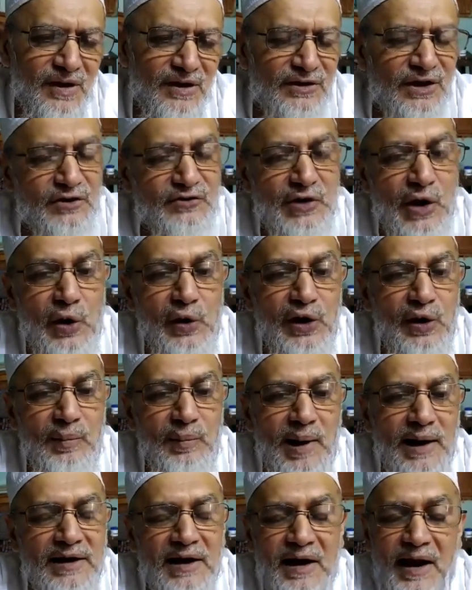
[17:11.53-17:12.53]
That's what
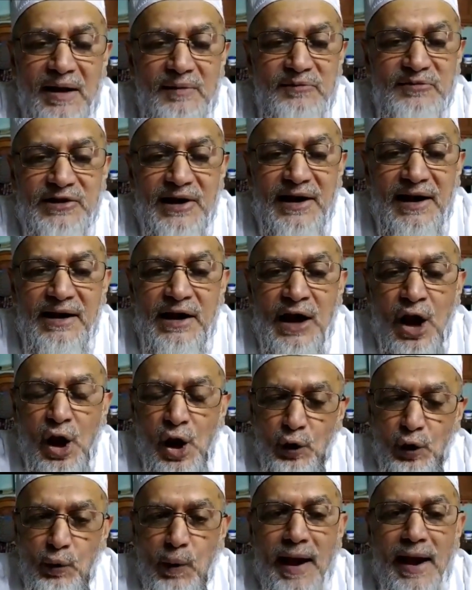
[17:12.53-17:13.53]
ulama kiram said,
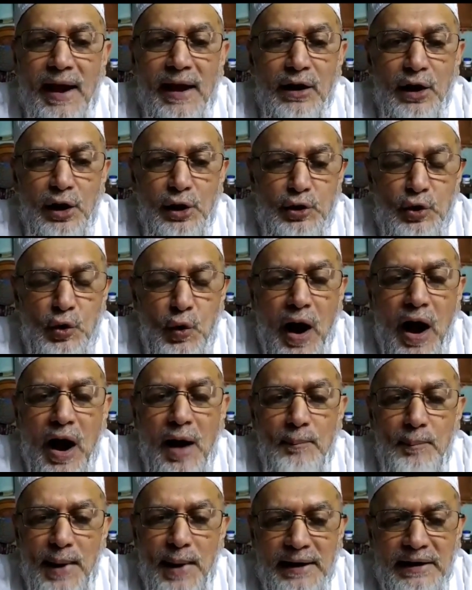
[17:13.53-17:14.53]
when you
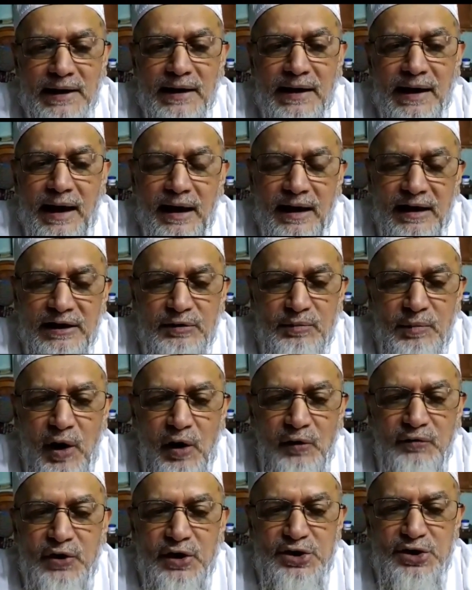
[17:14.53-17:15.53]
are making a
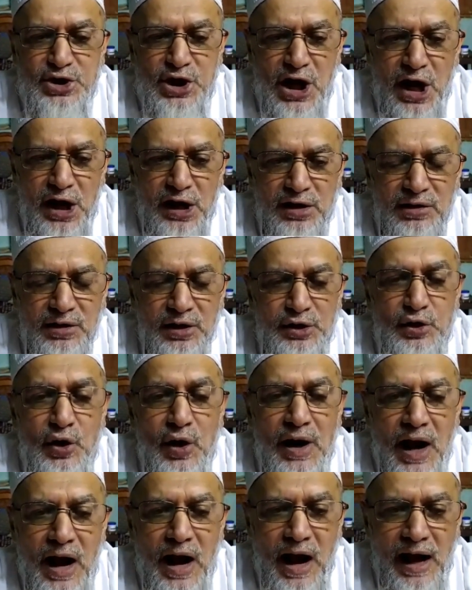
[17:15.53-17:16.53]
khidmah of your shaykh,
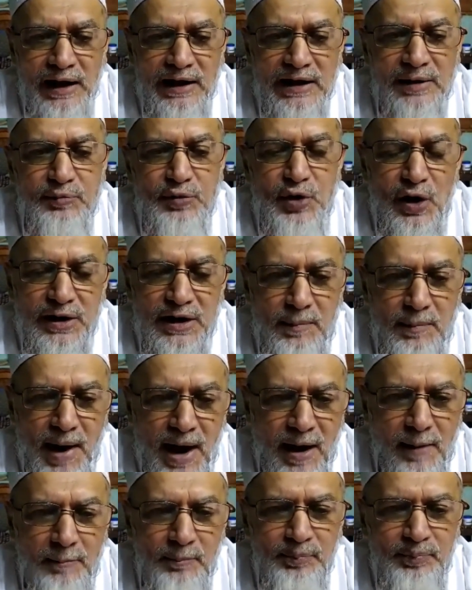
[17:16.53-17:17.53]
your alim, your
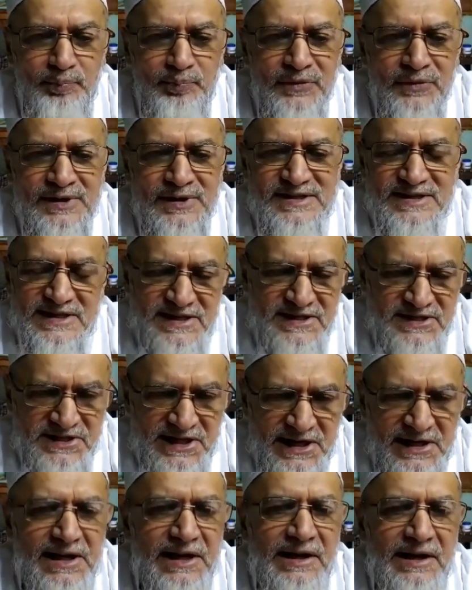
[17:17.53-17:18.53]
imam,
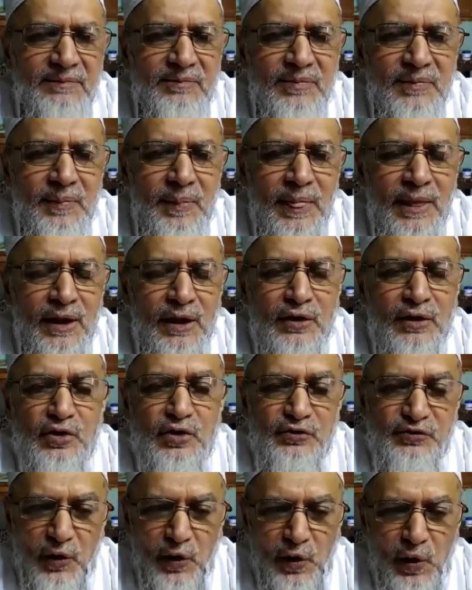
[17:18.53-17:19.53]
sincerely,
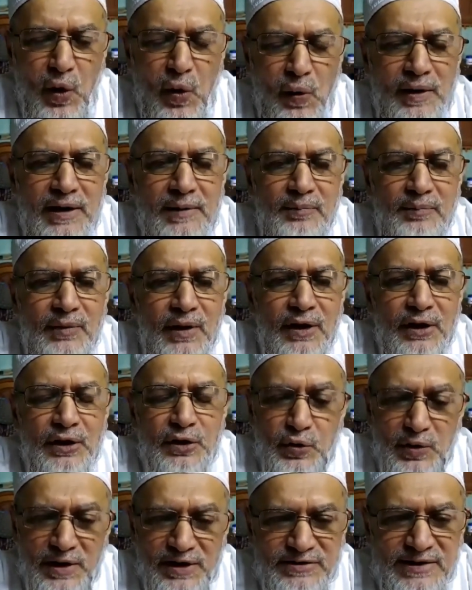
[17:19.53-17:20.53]
you follow him,
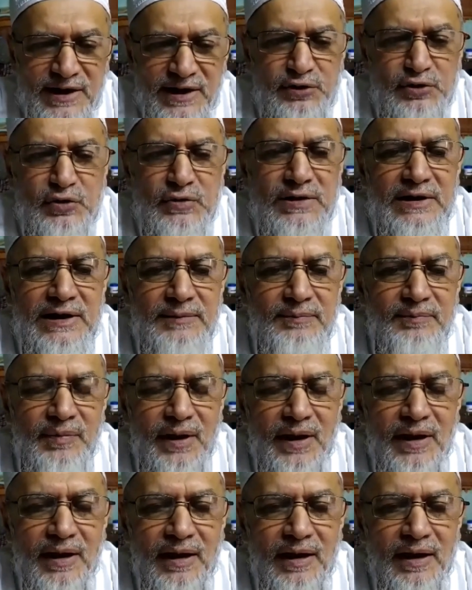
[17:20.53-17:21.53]
you listen to him,
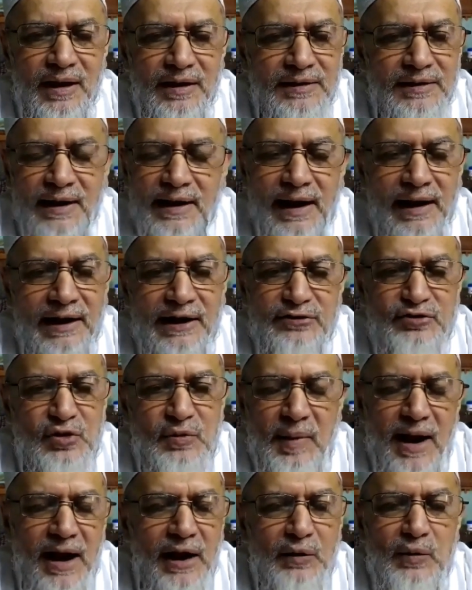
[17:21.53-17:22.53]
then Allah
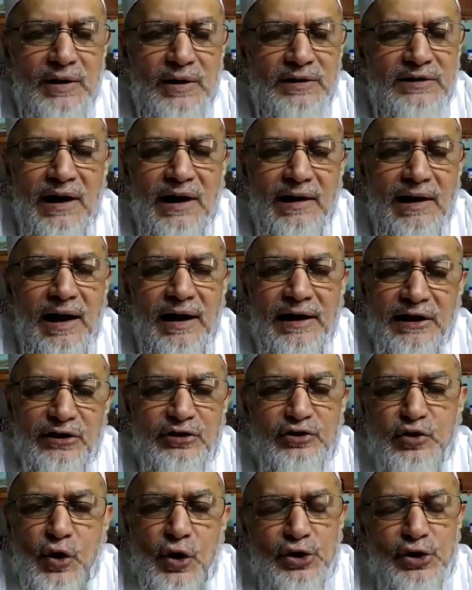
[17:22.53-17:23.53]
subhanahu wa ta'ala
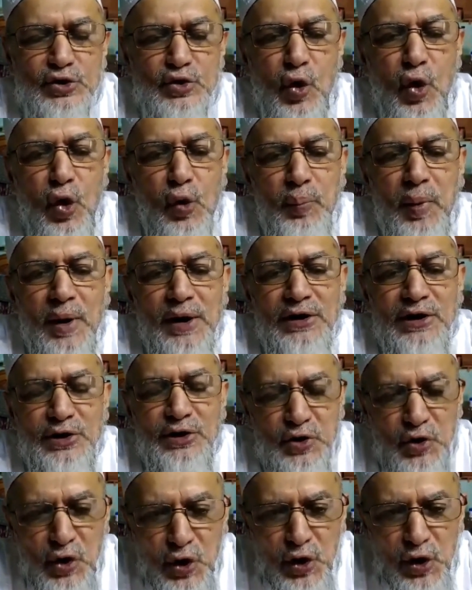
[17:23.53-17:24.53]
is going to open the
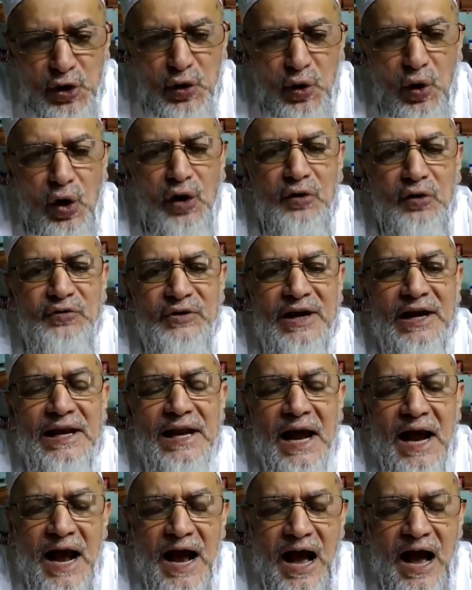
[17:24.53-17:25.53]
door of
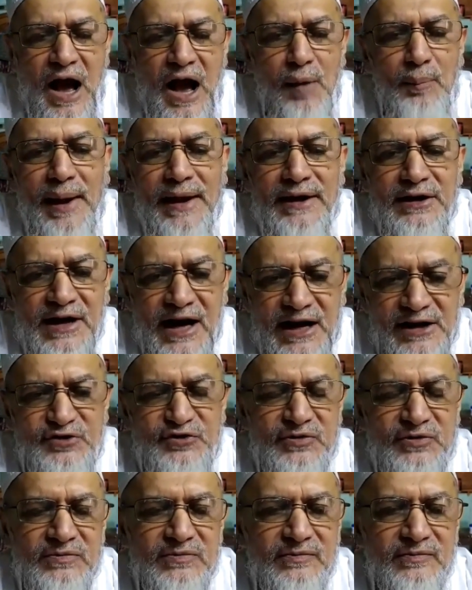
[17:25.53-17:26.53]
ilham and kashf.